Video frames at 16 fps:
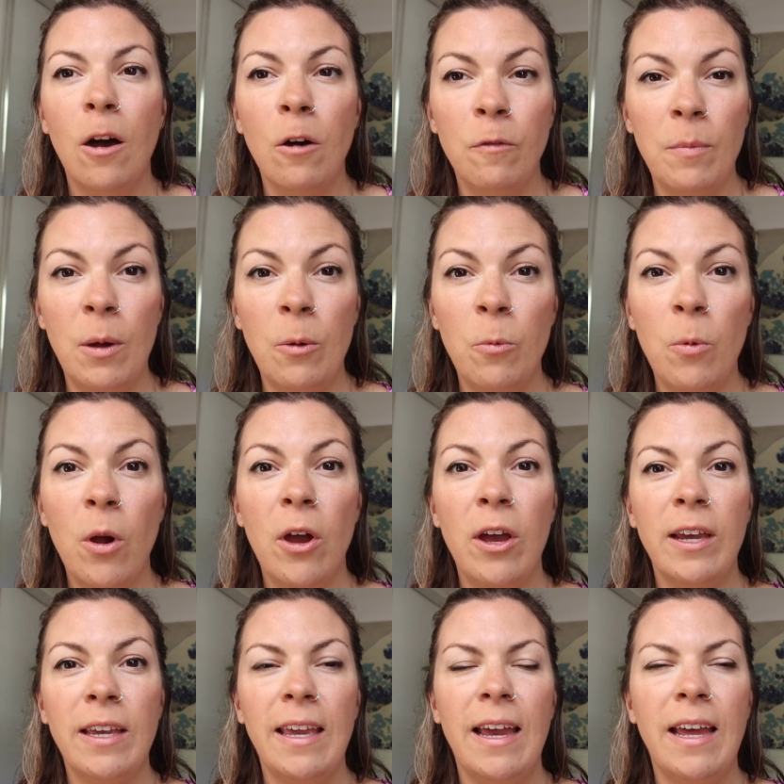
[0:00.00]
of my
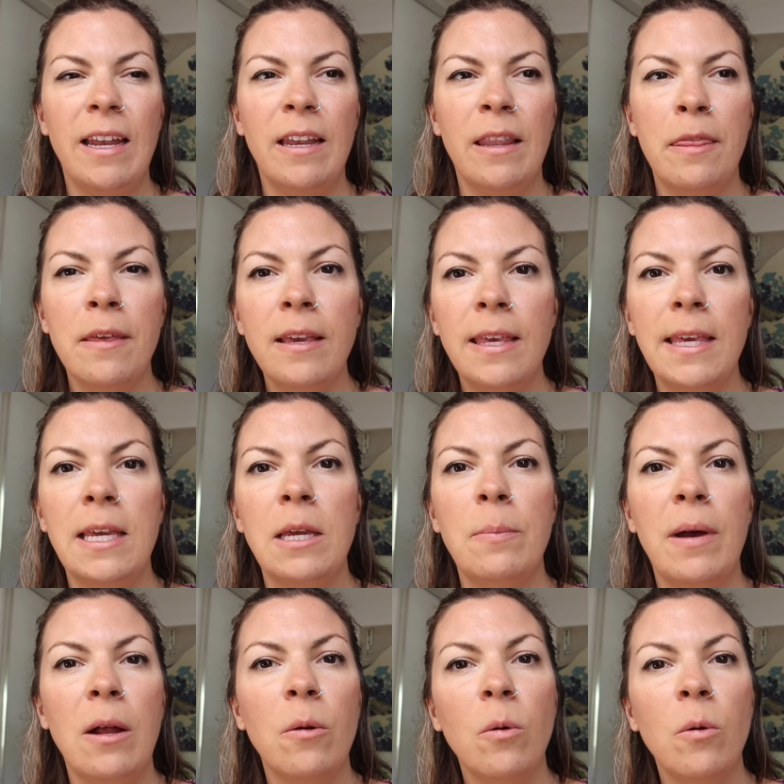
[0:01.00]
work and thinking
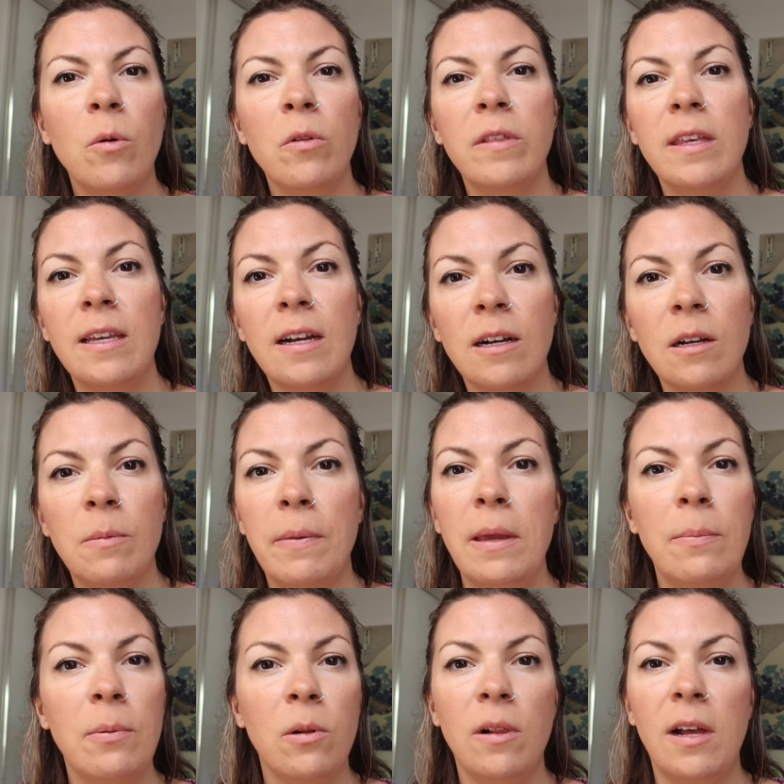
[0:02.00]
about all the young
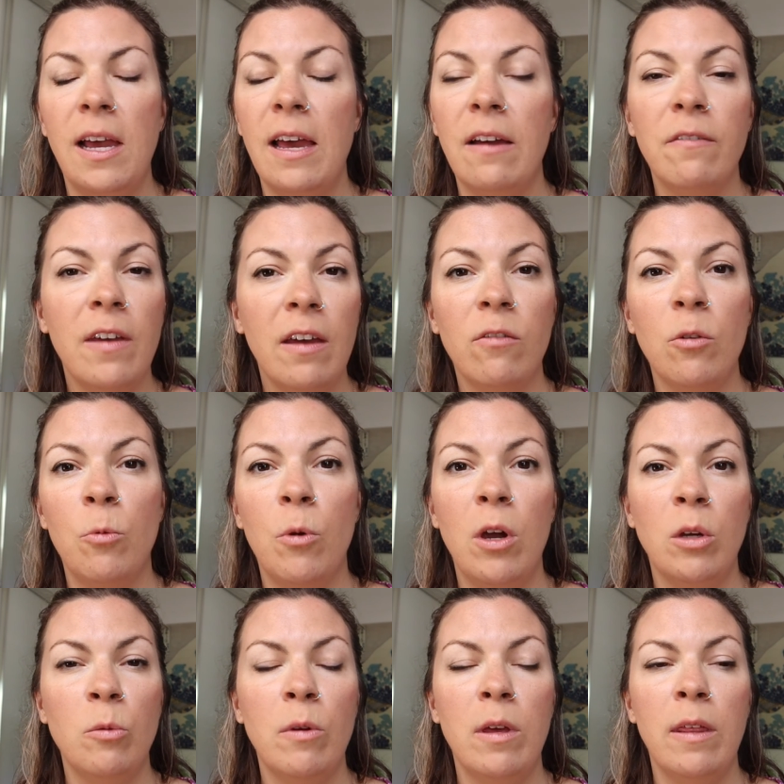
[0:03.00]
people I have ever
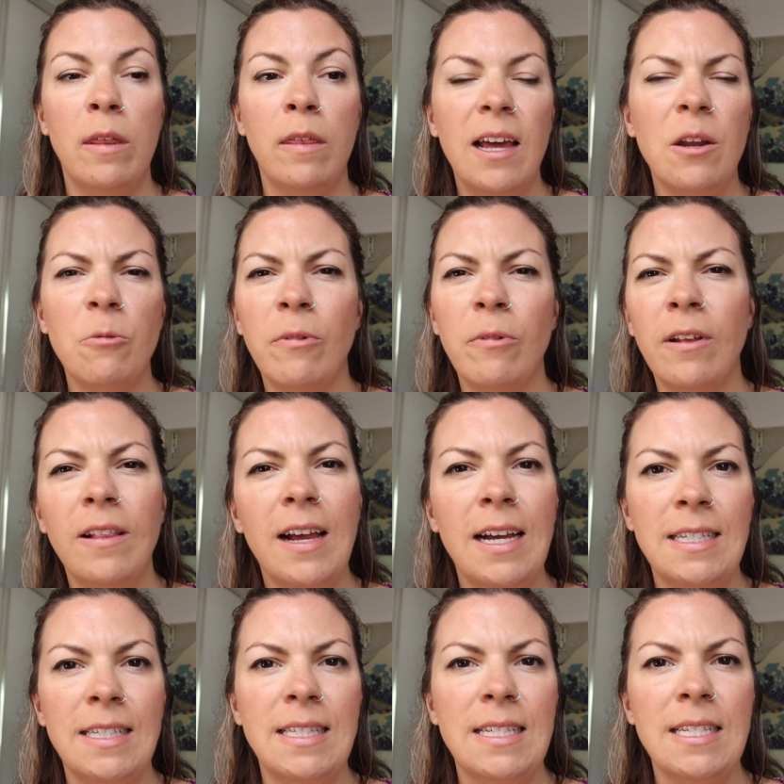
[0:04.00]
worked with. And I
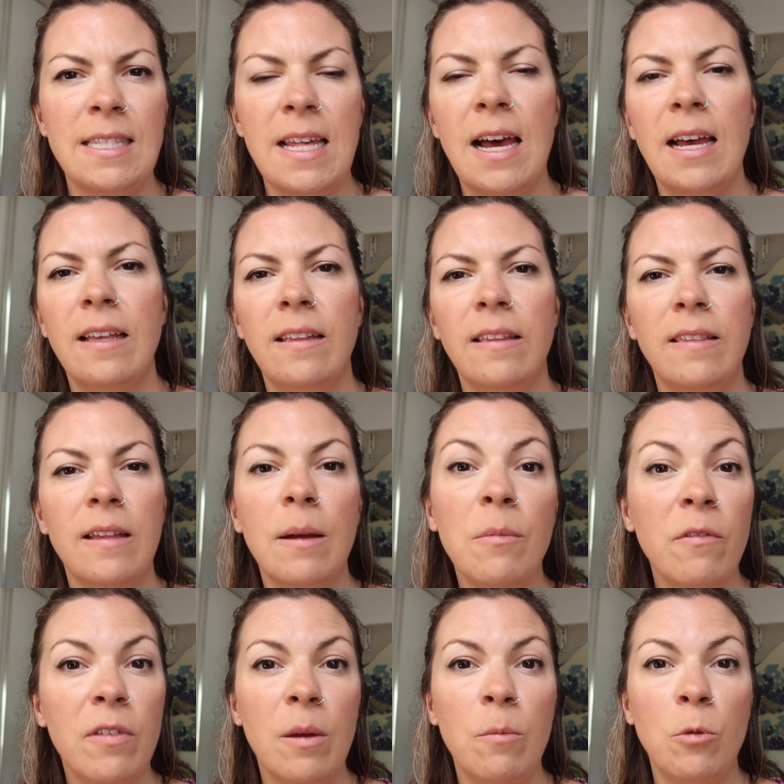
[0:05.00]
realized that some
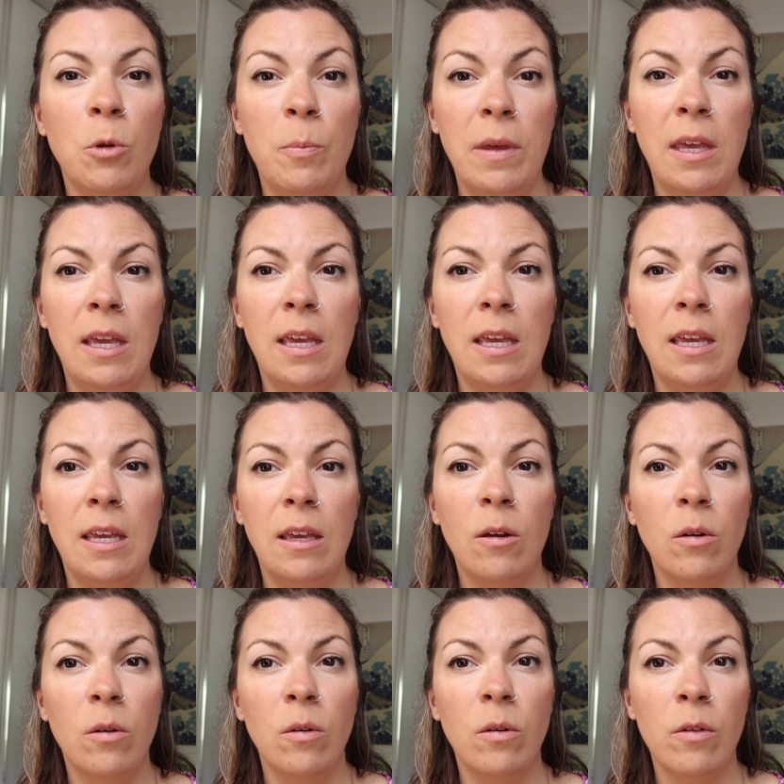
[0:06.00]
of them would
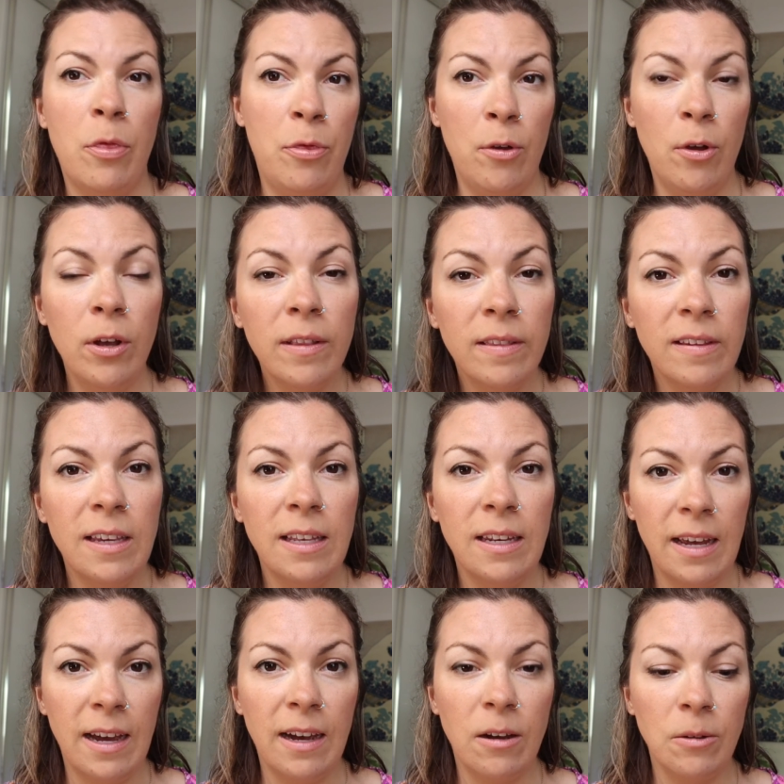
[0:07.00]
be 30
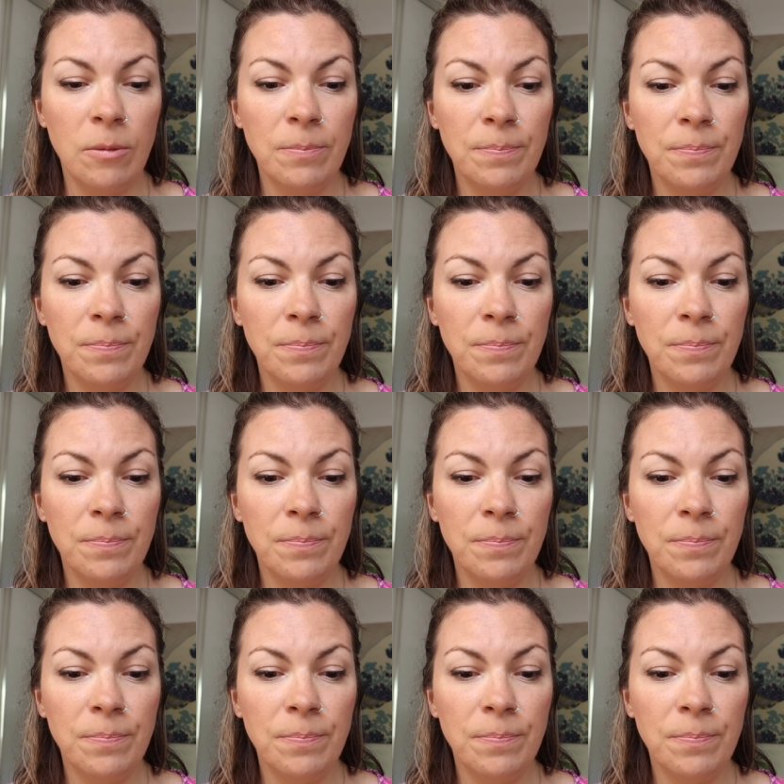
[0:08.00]
now,